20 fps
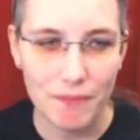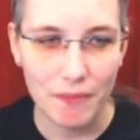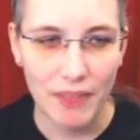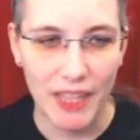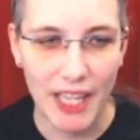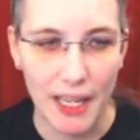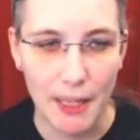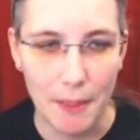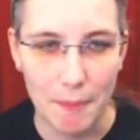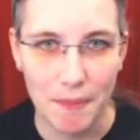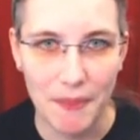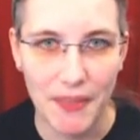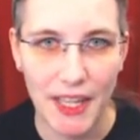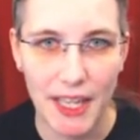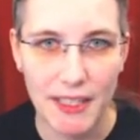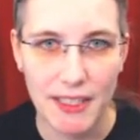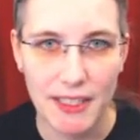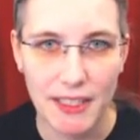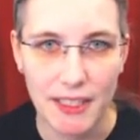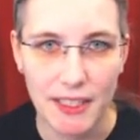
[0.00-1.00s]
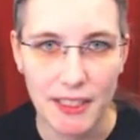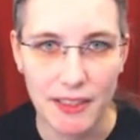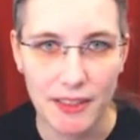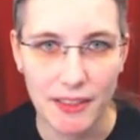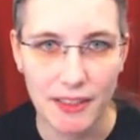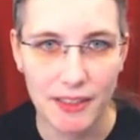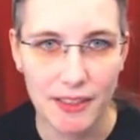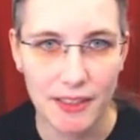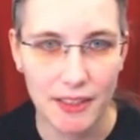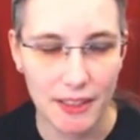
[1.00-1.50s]
yeah that
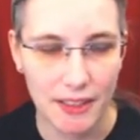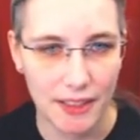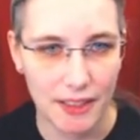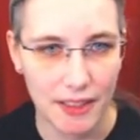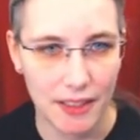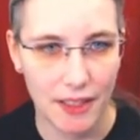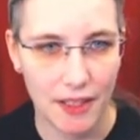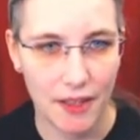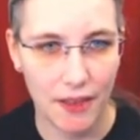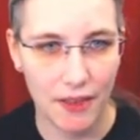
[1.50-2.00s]
is uh,